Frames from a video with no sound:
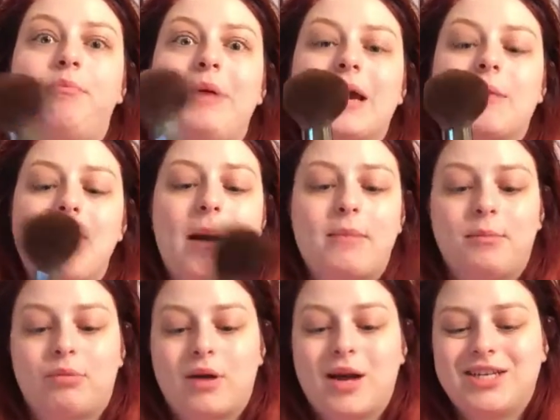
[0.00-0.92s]
Big Mama
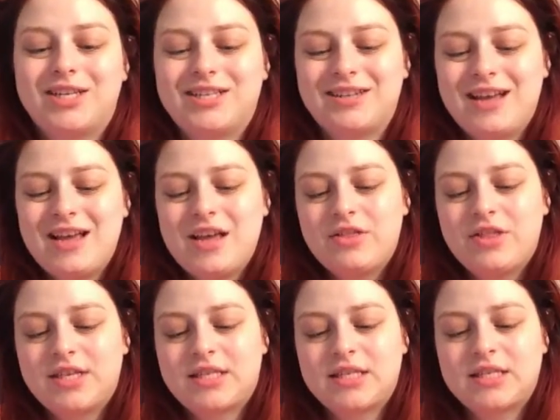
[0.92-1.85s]
brush.
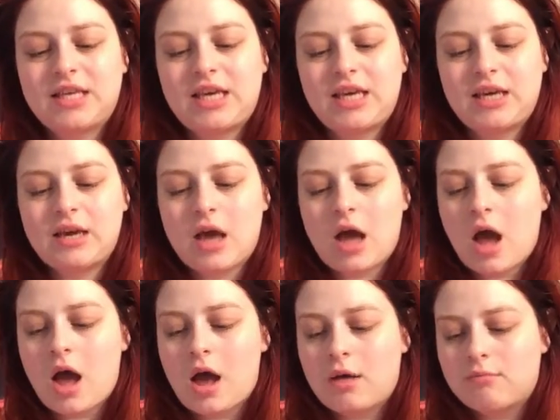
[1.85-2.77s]
This is the
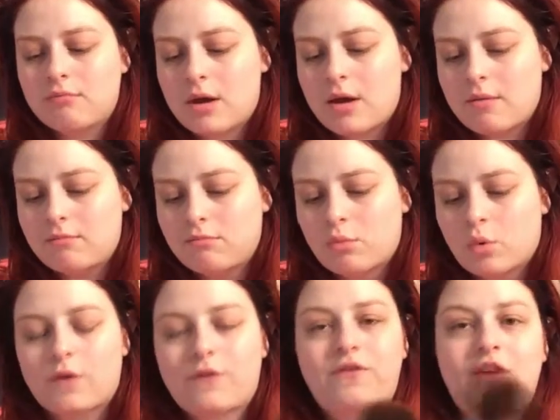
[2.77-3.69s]

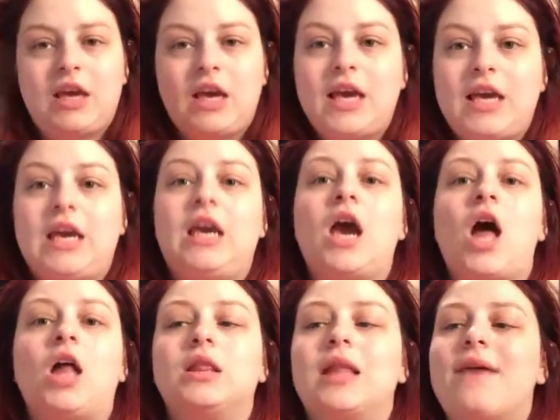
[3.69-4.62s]
Morphe
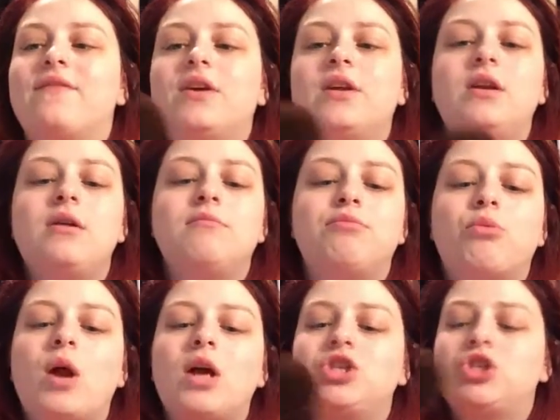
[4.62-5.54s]
E11
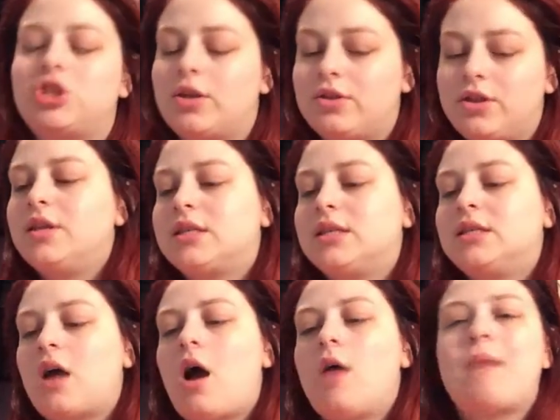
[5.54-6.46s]
brush. This
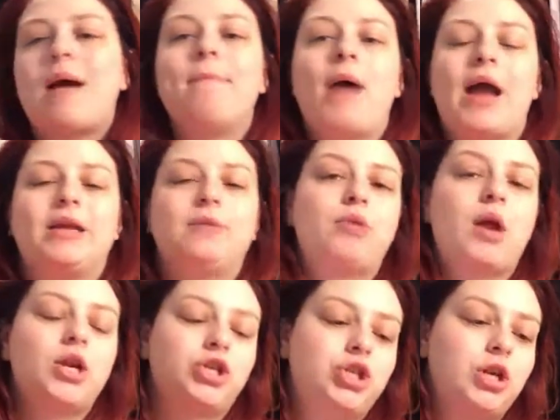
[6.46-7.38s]
is my body
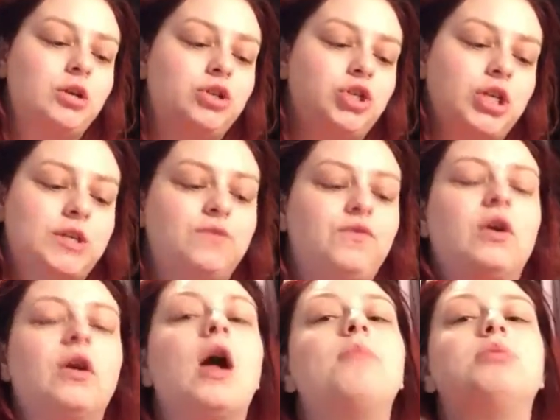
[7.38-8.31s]
brush just
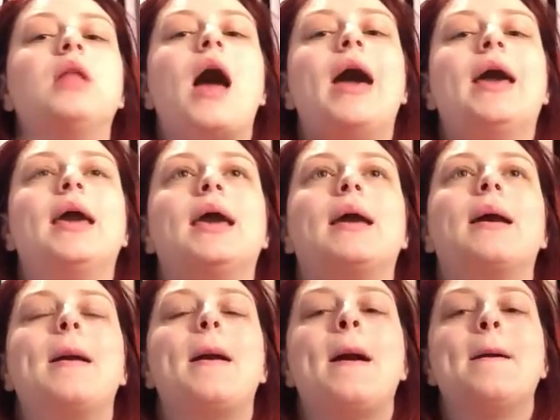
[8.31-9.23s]
for
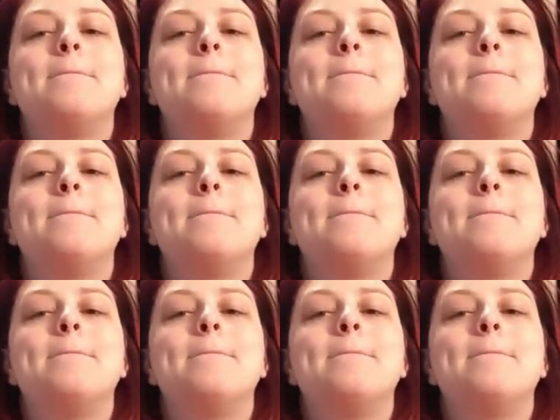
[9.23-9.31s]
applying